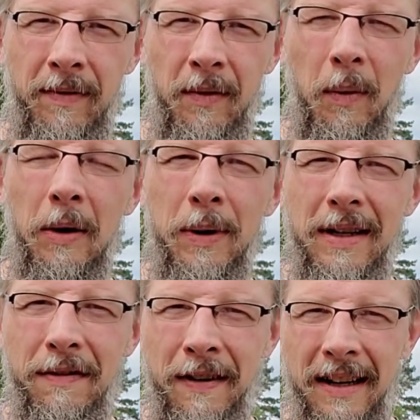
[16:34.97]
Why do we
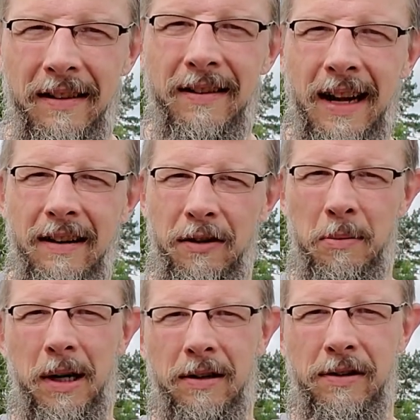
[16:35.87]
defang the snake so
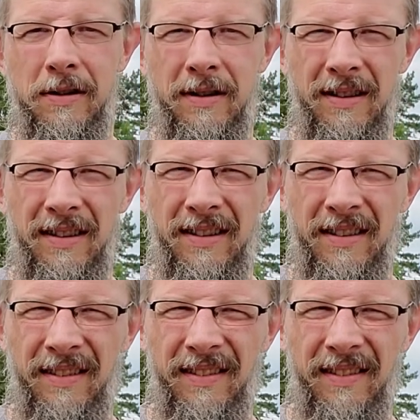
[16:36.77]
much?
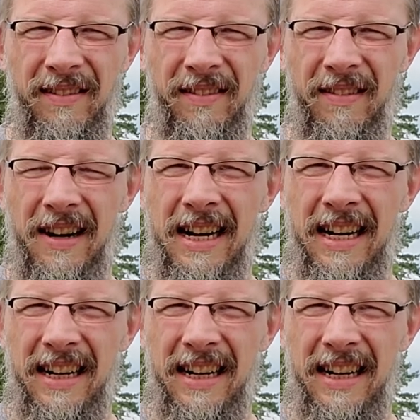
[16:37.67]
Right?